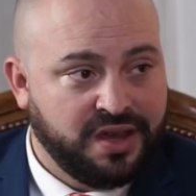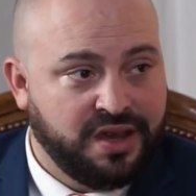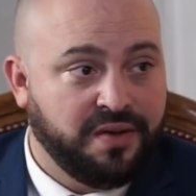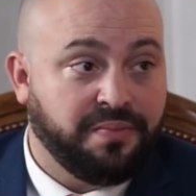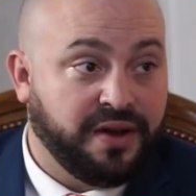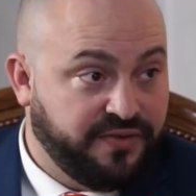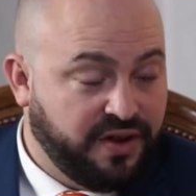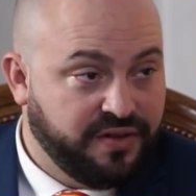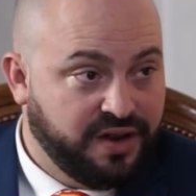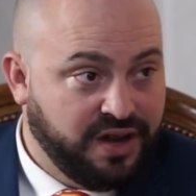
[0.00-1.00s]
by
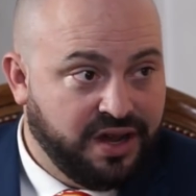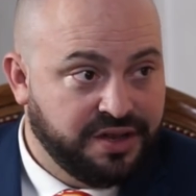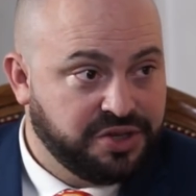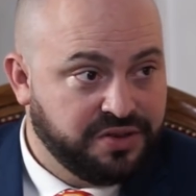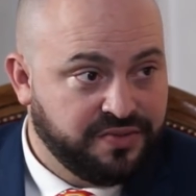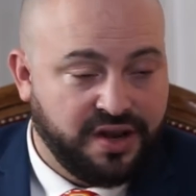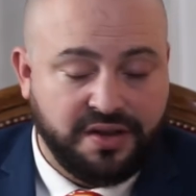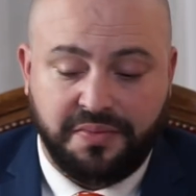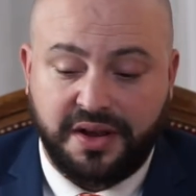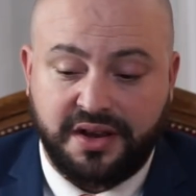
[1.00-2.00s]
far and large, right?